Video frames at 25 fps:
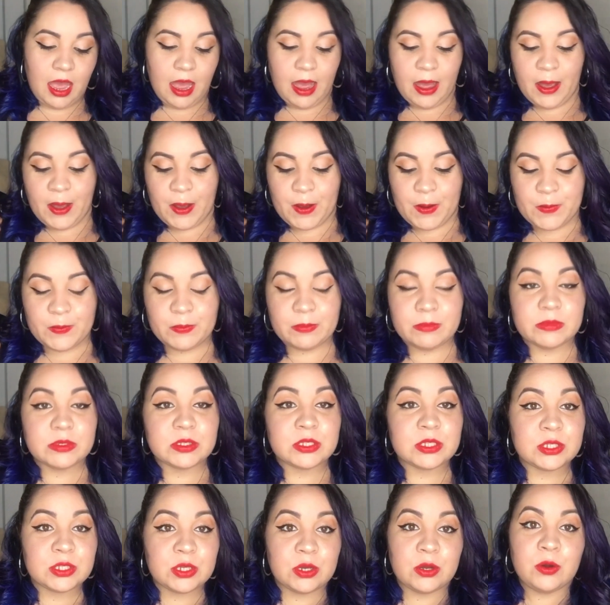Um,
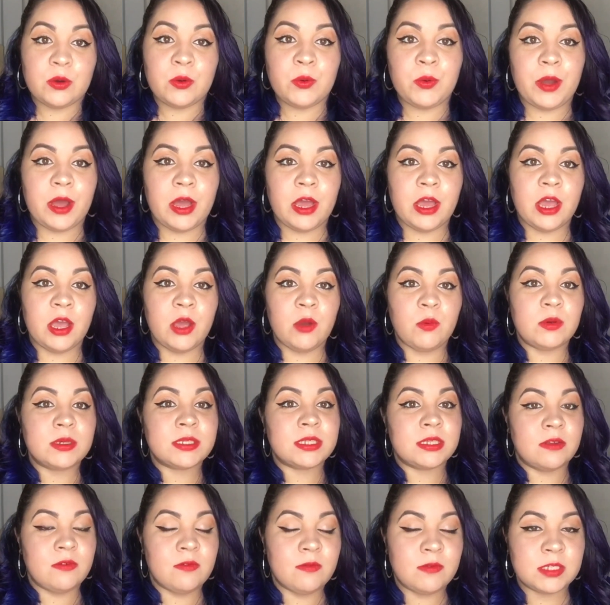so I
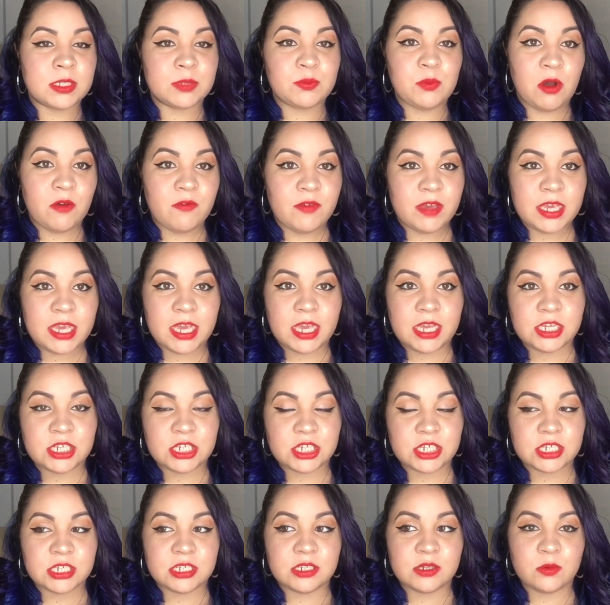was on a small
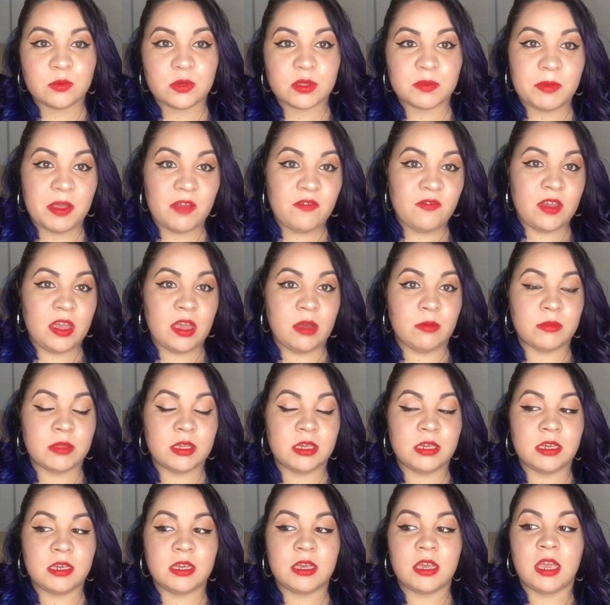vacation with my
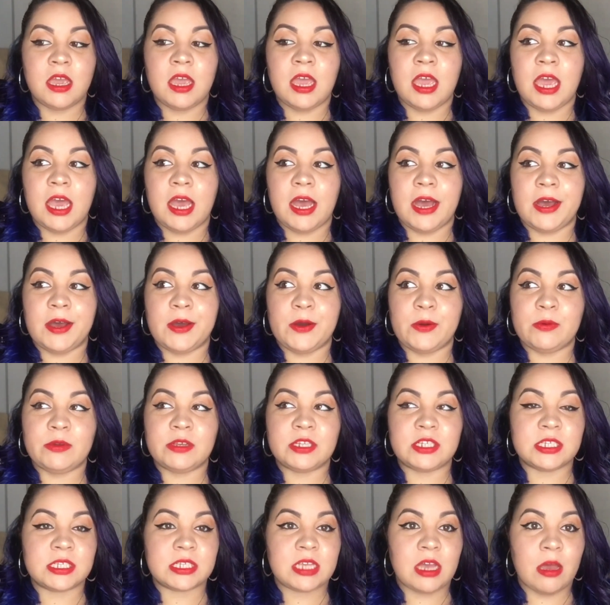family uh, we
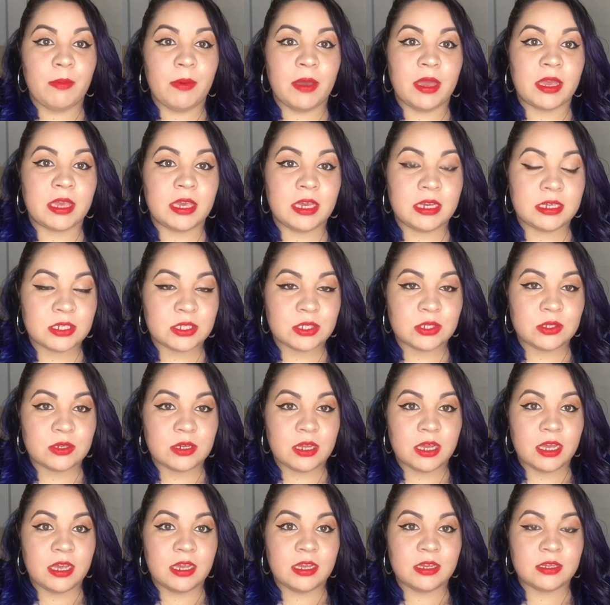just got back
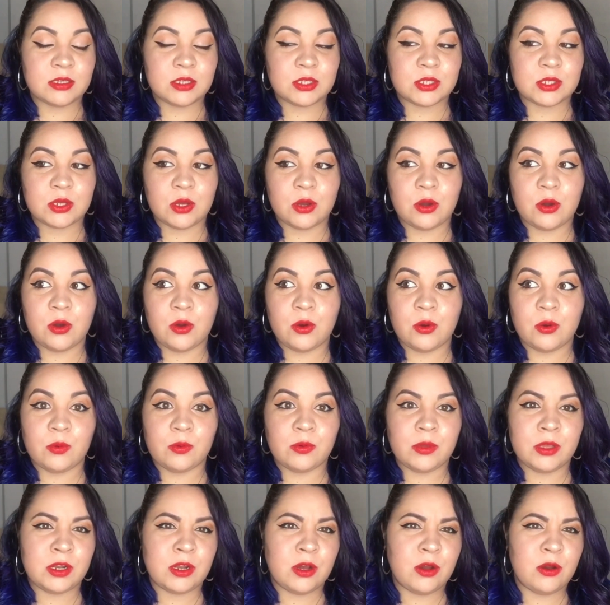yesterday, so
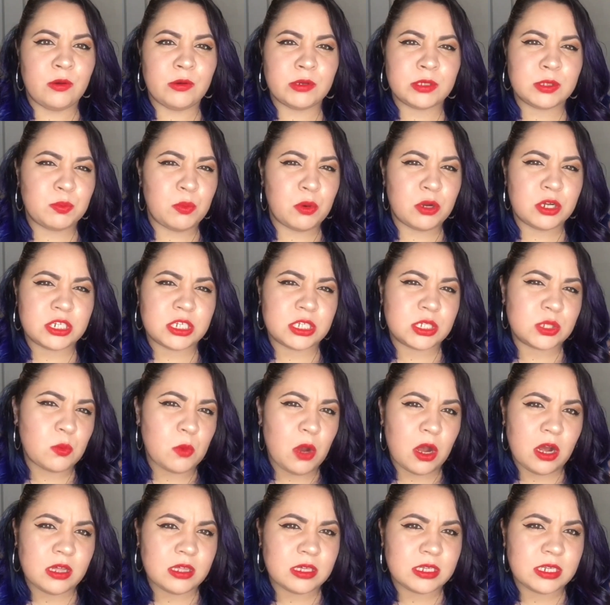you know, it was more just
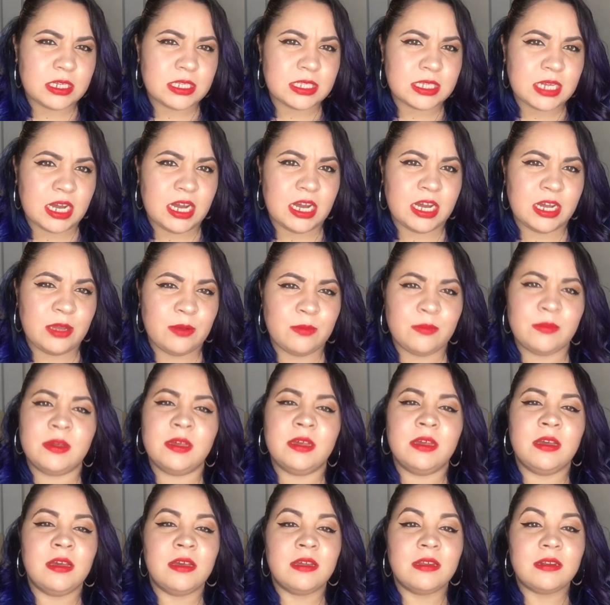quality time.
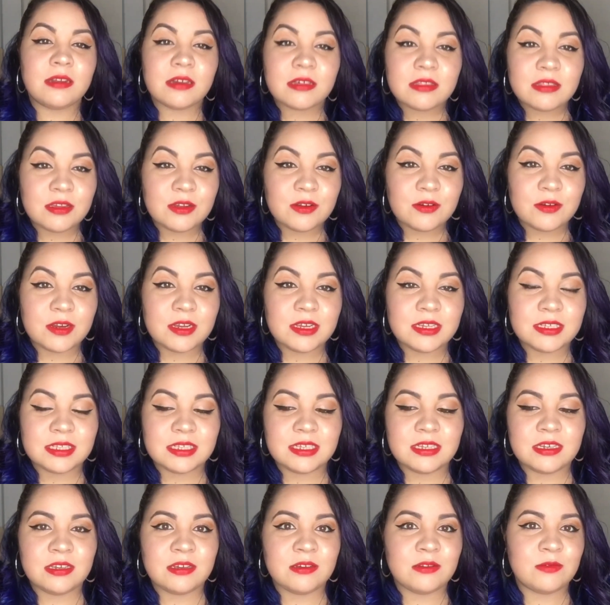Nothing
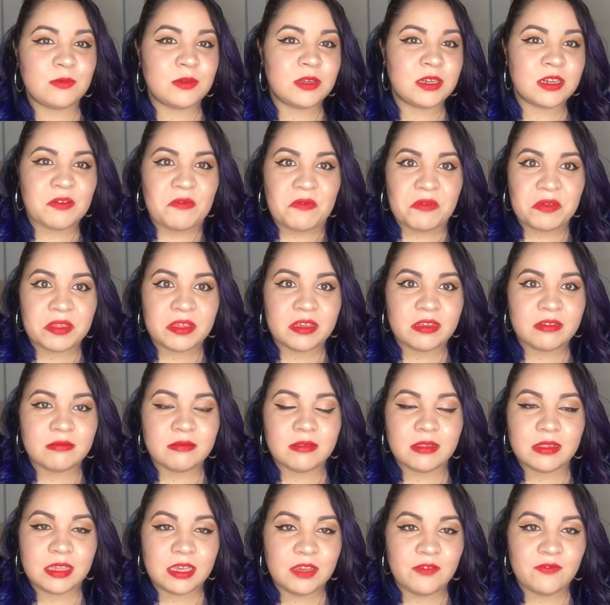crazy. We didn't really
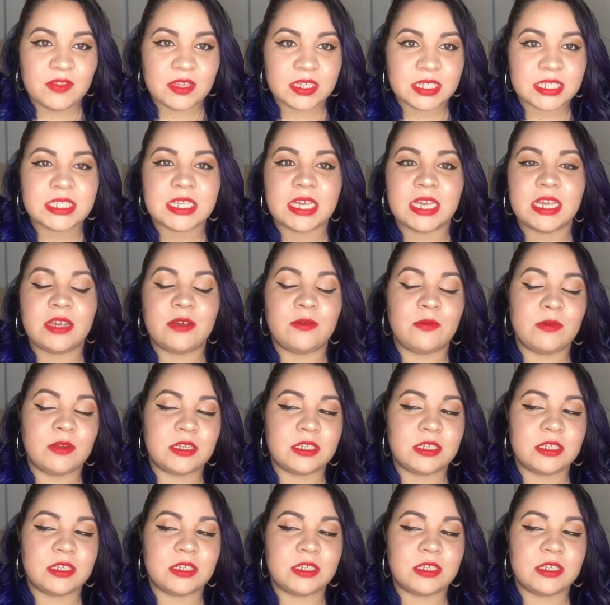leave the state.